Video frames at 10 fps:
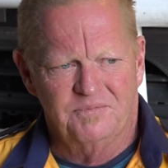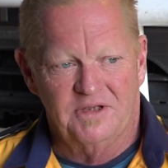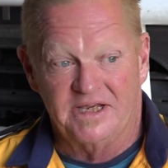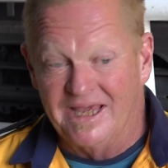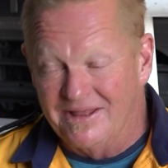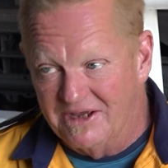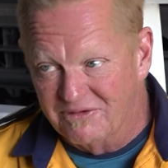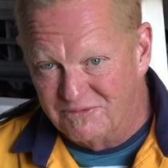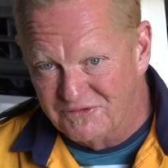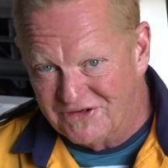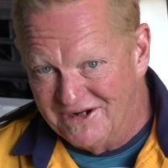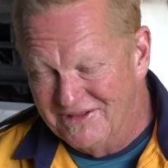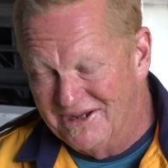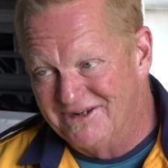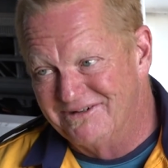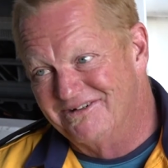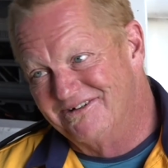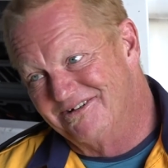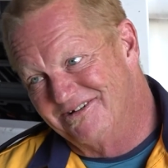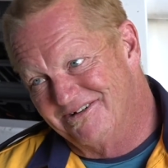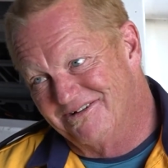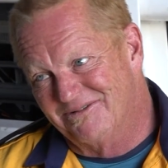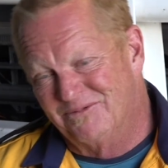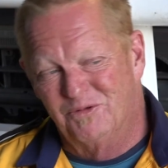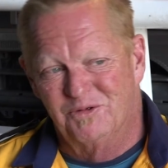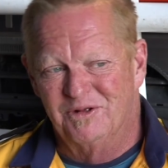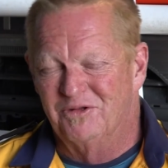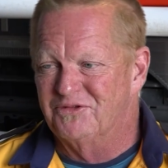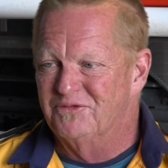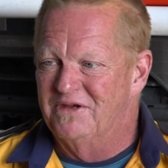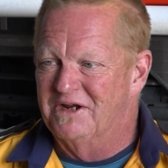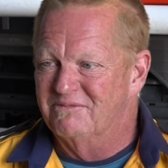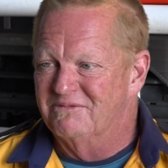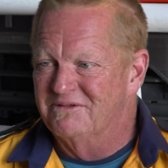Again, that we were saying that we would have been lost without them.